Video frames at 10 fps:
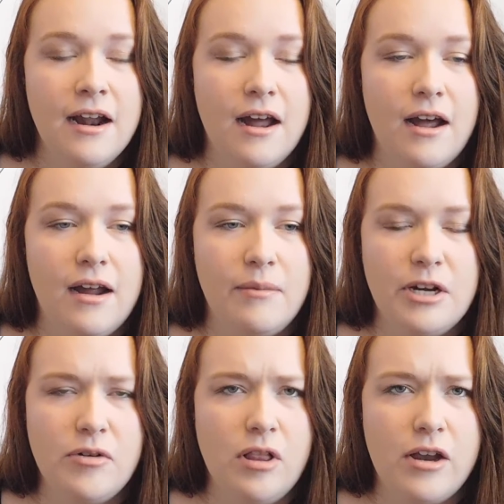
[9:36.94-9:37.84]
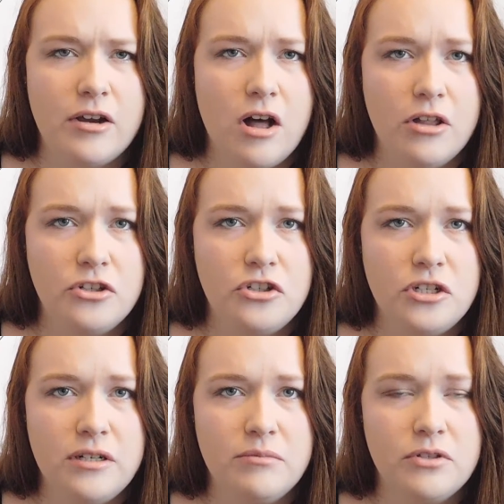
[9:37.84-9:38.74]
I know a lot of college
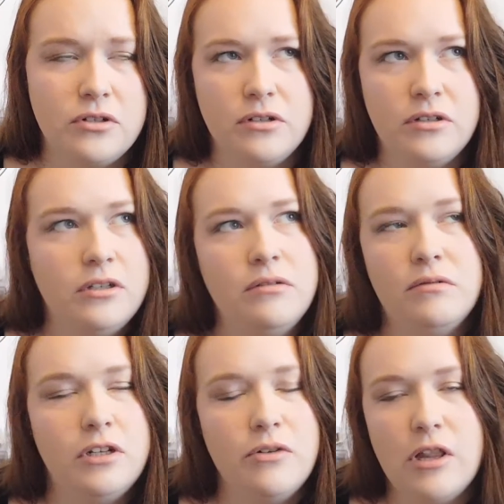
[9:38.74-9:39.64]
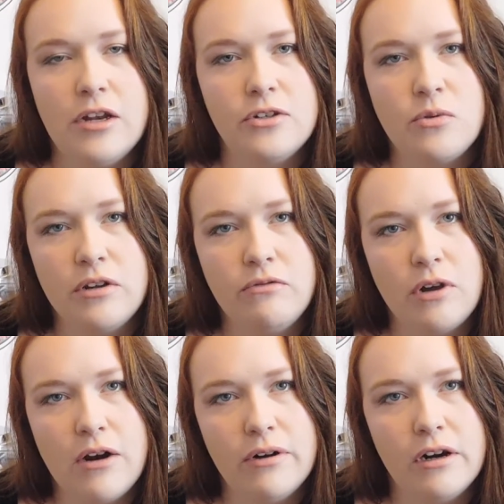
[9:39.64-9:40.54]
gyms or, a lot of
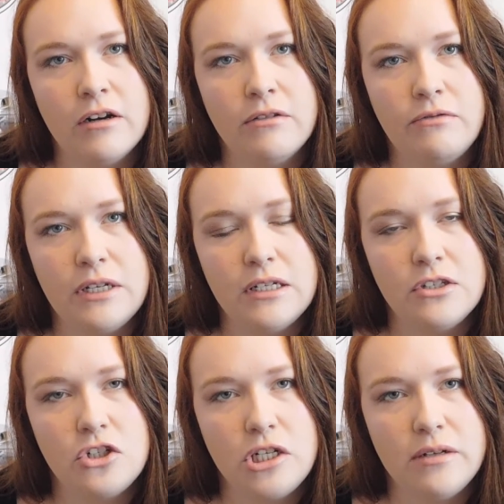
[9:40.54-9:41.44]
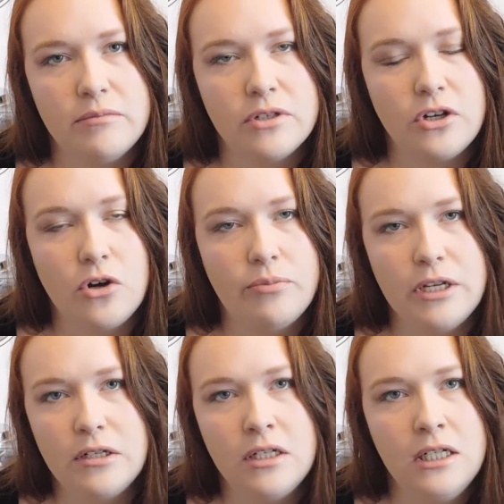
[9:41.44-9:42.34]
24-hour fitness gyms are
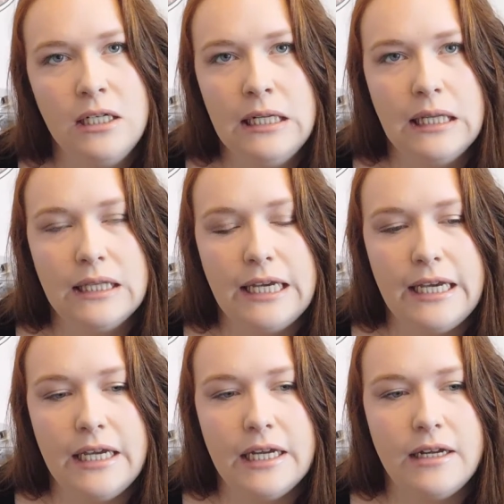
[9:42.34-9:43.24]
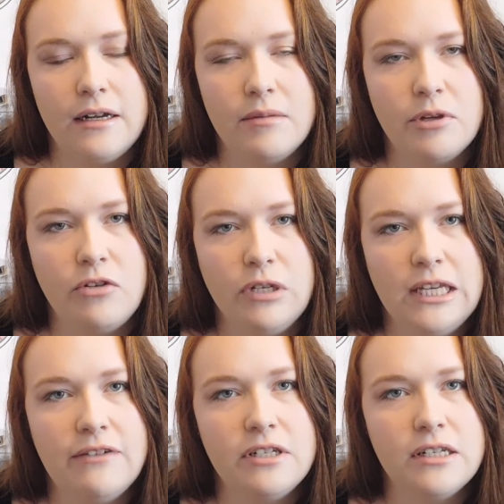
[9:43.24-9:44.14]
open late, but you
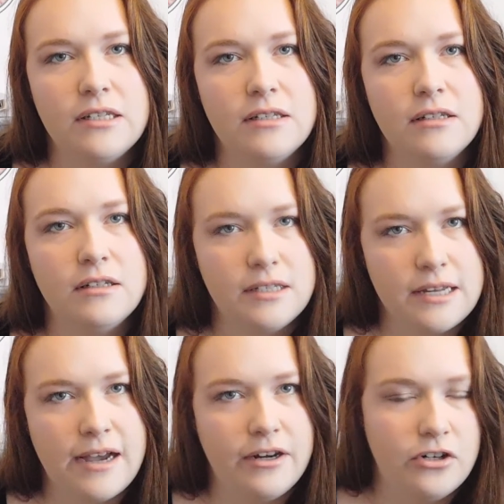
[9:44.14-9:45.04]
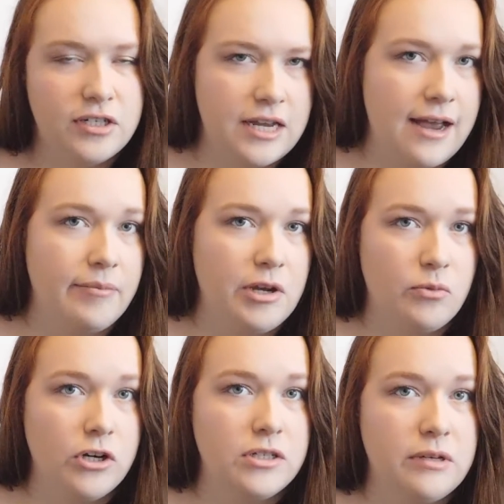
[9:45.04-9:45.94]
really have to just decide on a time that
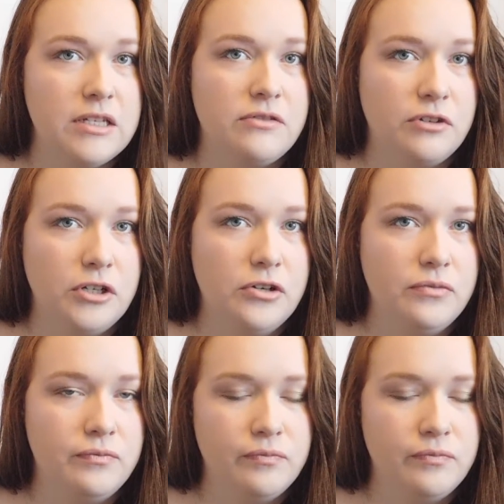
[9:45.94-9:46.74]
works best for you.